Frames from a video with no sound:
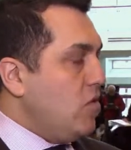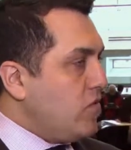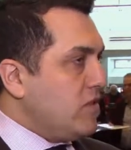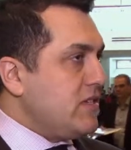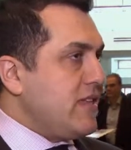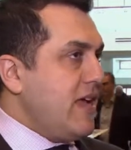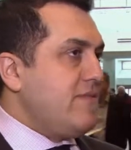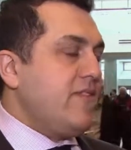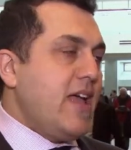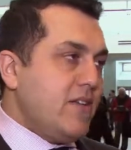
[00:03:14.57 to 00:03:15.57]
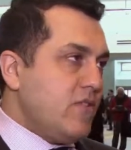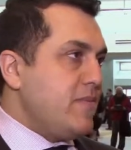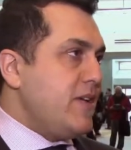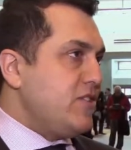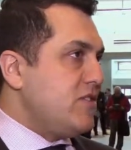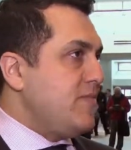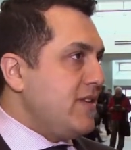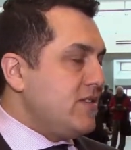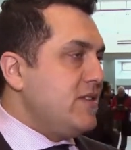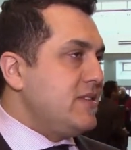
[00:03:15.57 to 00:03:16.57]
both for the staff and for the patients,
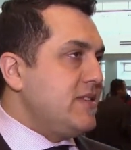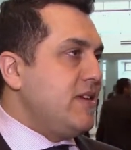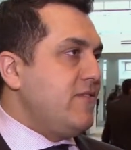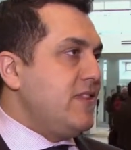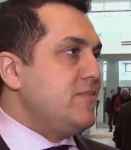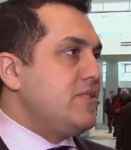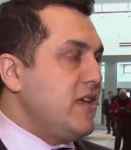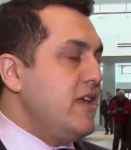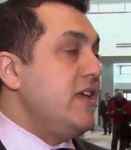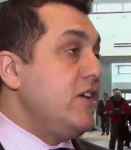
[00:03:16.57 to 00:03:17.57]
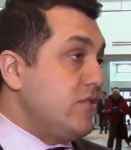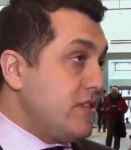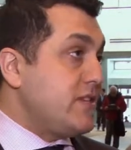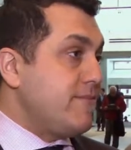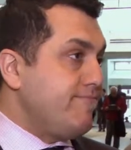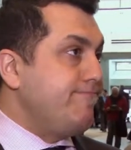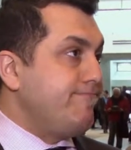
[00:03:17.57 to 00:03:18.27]
based on this Philips ecosystem.